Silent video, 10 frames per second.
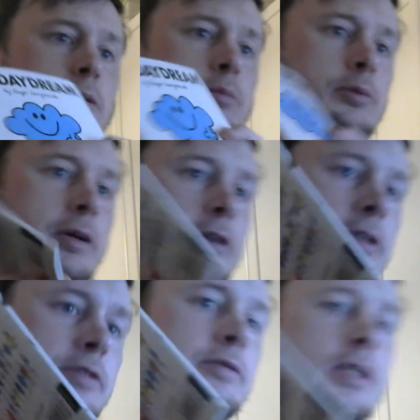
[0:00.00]
preparing
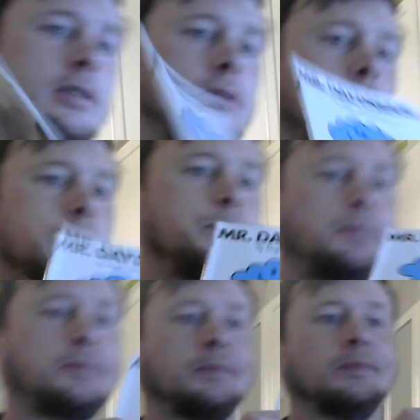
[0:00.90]
in advance.
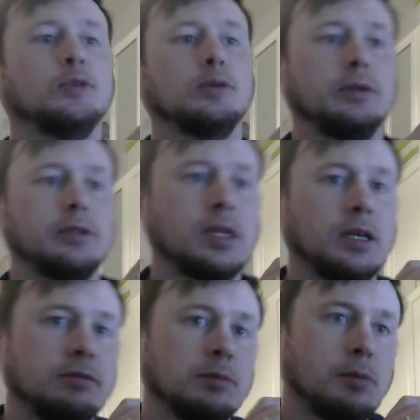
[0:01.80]
I'm going to
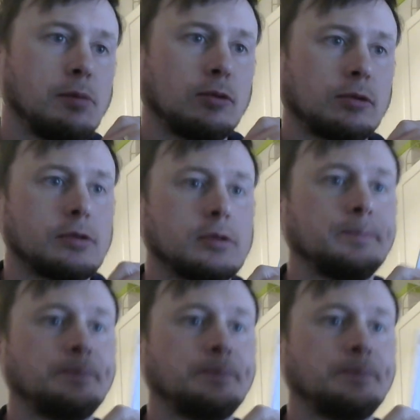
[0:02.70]
select from the box.